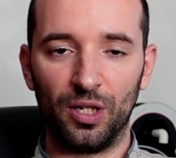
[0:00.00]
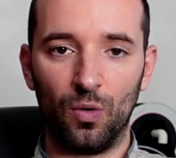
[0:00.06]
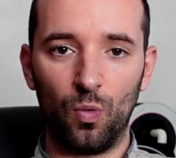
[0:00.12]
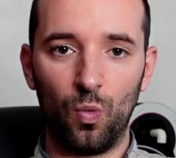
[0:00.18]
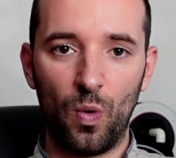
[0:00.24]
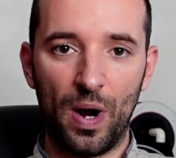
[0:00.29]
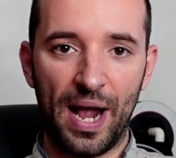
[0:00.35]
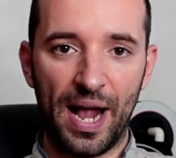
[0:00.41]

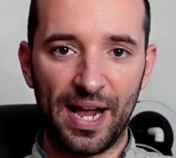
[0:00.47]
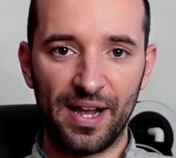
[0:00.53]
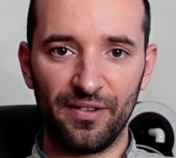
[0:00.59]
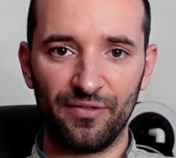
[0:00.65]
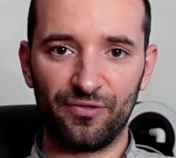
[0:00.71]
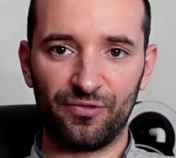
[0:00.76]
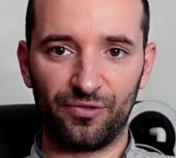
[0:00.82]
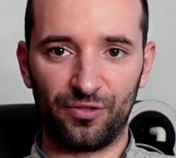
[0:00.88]

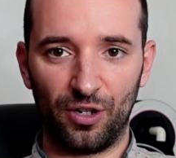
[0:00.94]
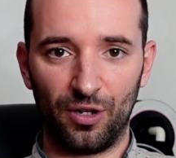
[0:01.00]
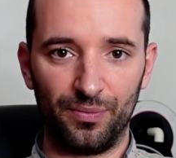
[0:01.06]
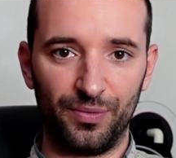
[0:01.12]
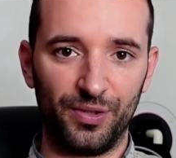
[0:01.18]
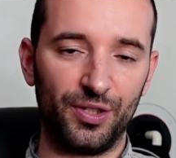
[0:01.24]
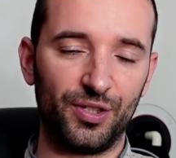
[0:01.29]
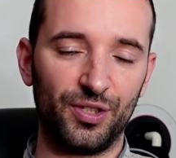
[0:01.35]
away
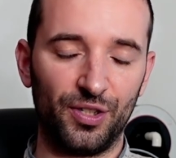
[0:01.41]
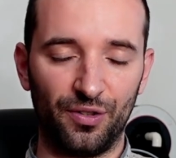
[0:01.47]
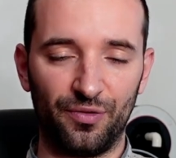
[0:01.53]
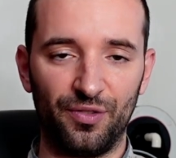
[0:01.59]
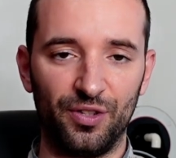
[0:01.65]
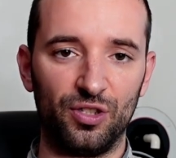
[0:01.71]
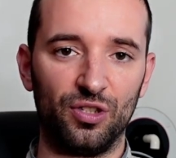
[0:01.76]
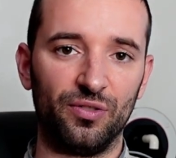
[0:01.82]
from the
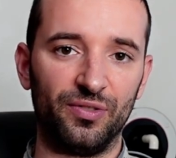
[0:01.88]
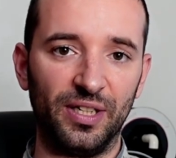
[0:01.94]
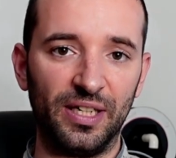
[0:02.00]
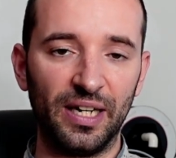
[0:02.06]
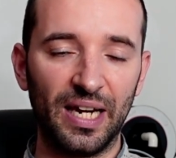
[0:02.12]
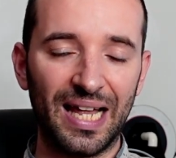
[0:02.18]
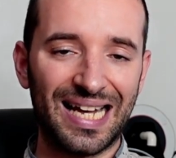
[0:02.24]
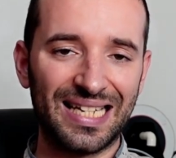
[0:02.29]
surface of the
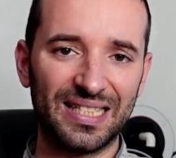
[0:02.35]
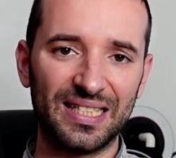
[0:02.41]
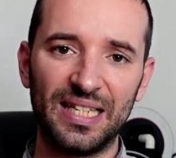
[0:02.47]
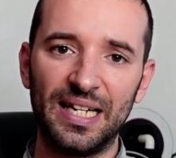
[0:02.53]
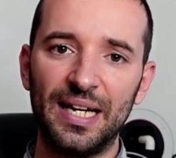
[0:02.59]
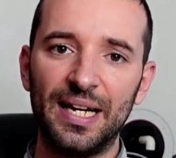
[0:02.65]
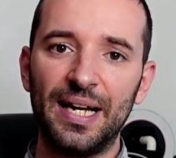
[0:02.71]
glass,